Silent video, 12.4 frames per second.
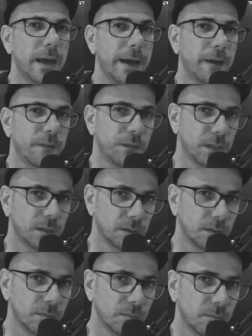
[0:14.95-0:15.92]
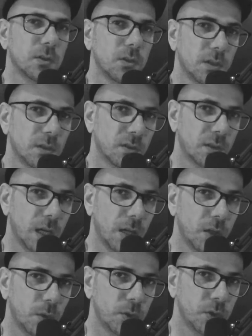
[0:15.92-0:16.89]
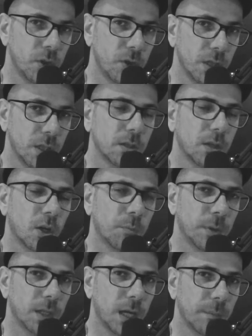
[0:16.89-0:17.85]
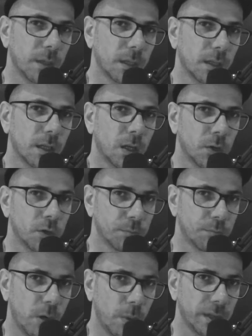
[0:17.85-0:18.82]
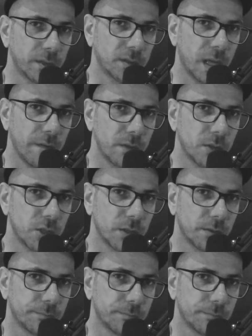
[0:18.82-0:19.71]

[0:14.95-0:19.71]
how to fix them so you can start your journey on becoming a Logic Pro X savage.